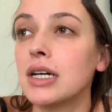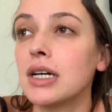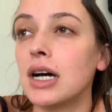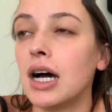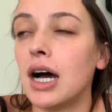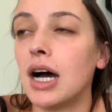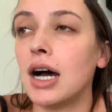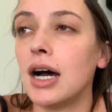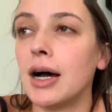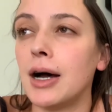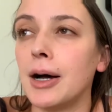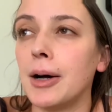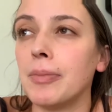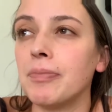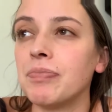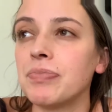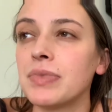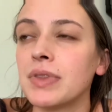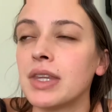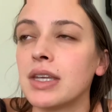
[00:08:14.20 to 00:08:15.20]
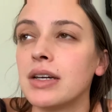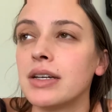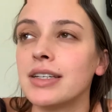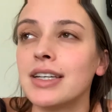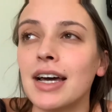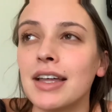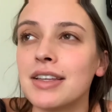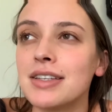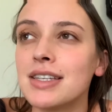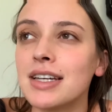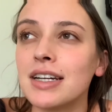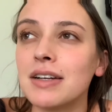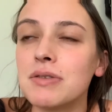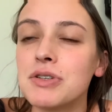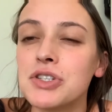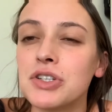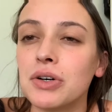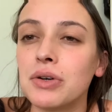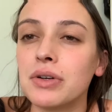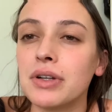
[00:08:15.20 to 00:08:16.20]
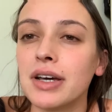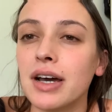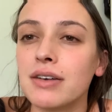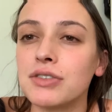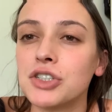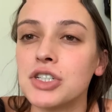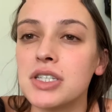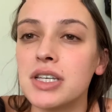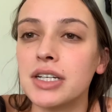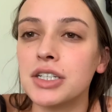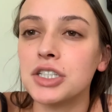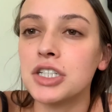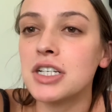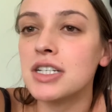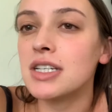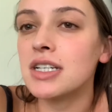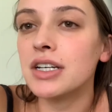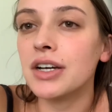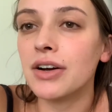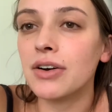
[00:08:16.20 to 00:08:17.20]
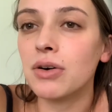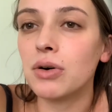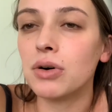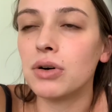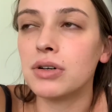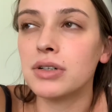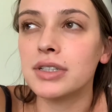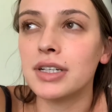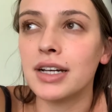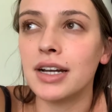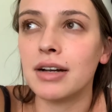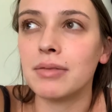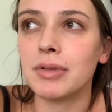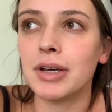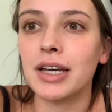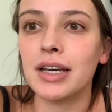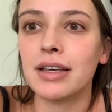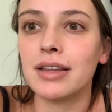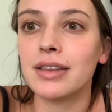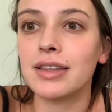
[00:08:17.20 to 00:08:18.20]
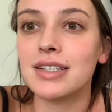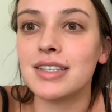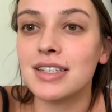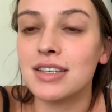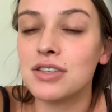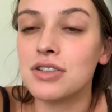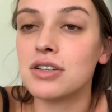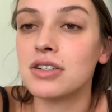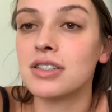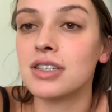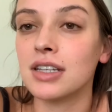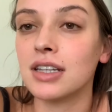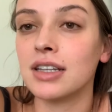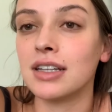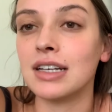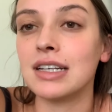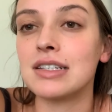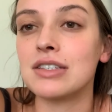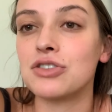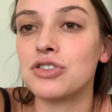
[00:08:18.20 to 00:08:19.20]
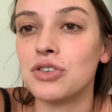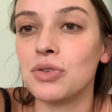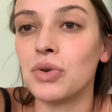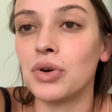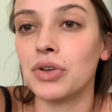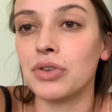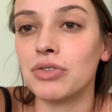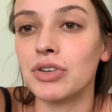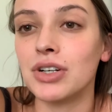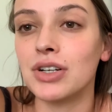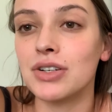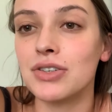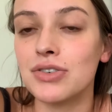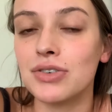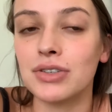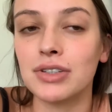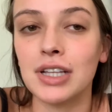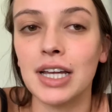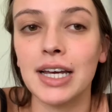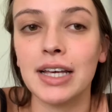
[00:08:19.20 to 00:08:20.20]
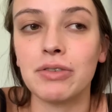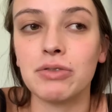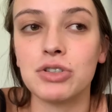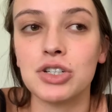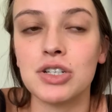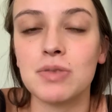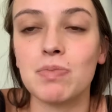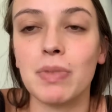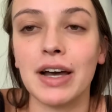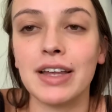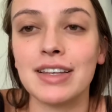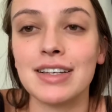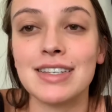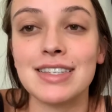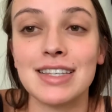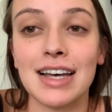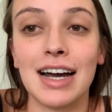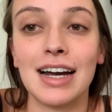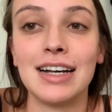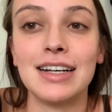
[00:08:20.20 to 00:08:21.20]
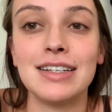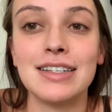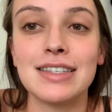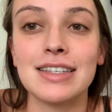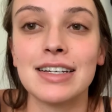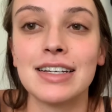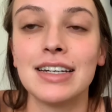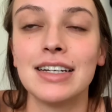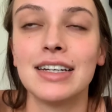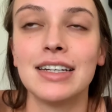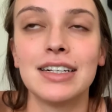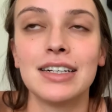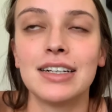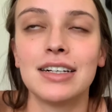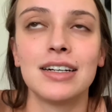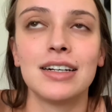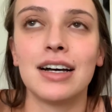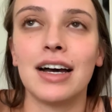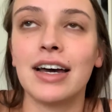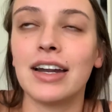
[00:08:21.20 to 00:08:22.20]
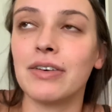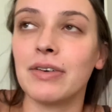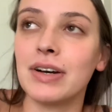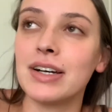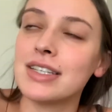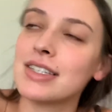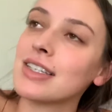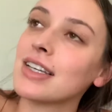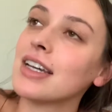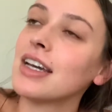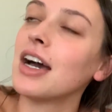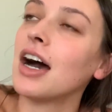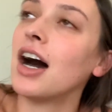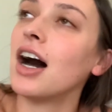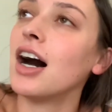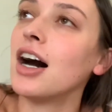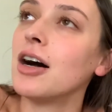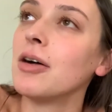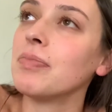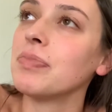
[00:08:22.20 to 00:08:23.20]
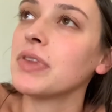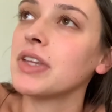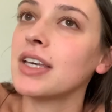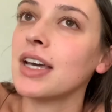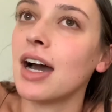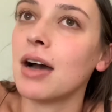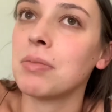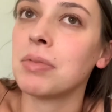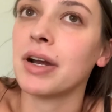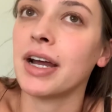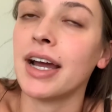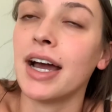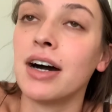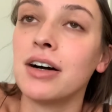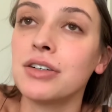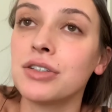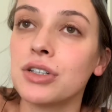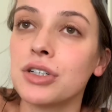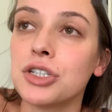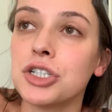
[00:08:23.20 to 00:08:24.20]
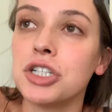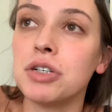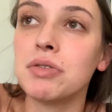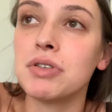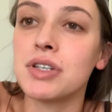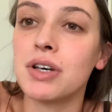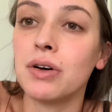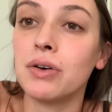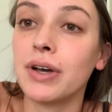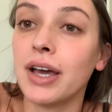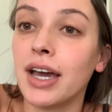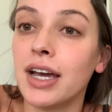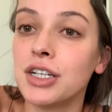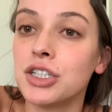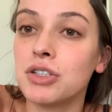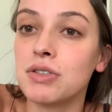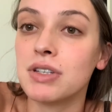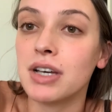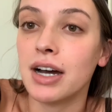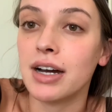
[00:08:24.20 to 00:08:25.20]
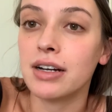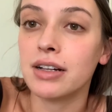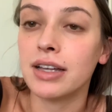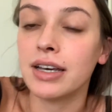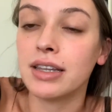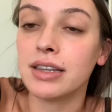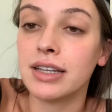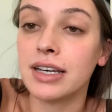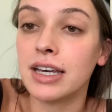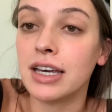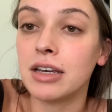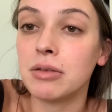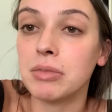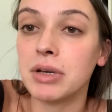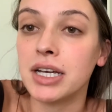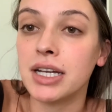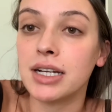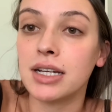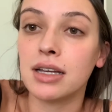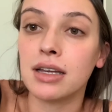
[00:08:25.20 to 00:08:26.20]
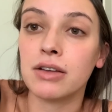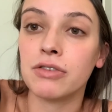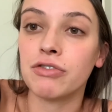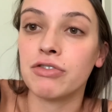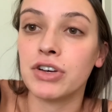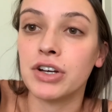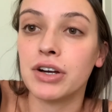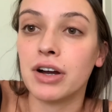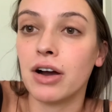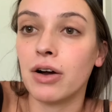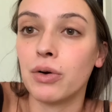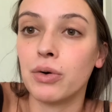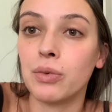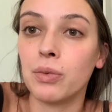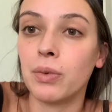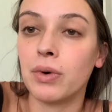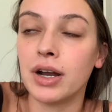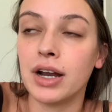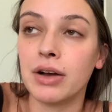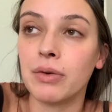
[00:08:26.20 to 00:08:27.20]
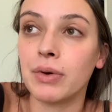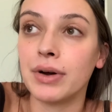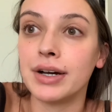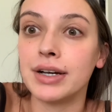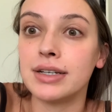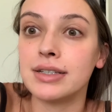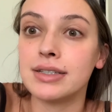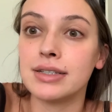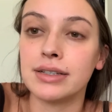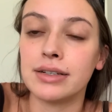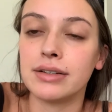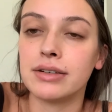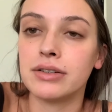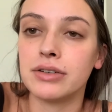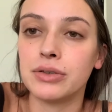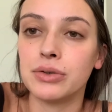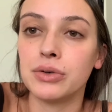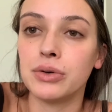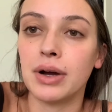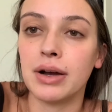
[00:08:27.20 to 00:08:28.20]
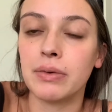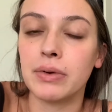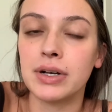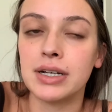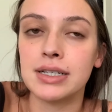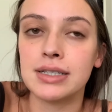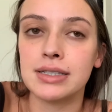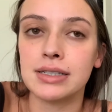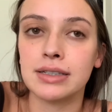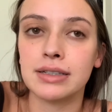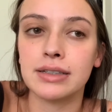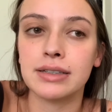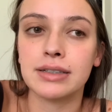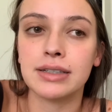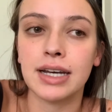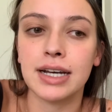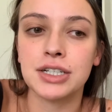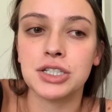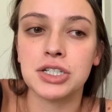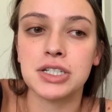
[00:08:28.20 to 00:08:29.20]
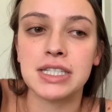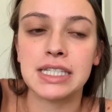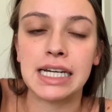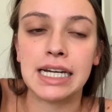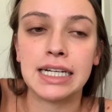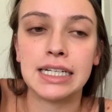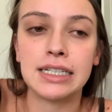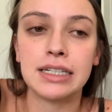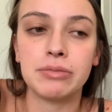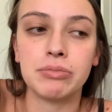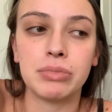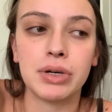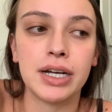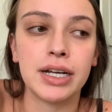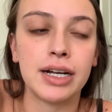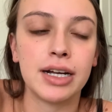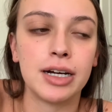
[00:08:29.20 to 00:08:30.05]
Yeah, this lady was totally off. She's like, she's a year old, and I'm like, this lizard's at least 2 or 3 years old, like, just by the size. Anyways, yeah, but I held her. She was okay. She was kind of like licking me to figure out what I was and who I was and catch a scent. But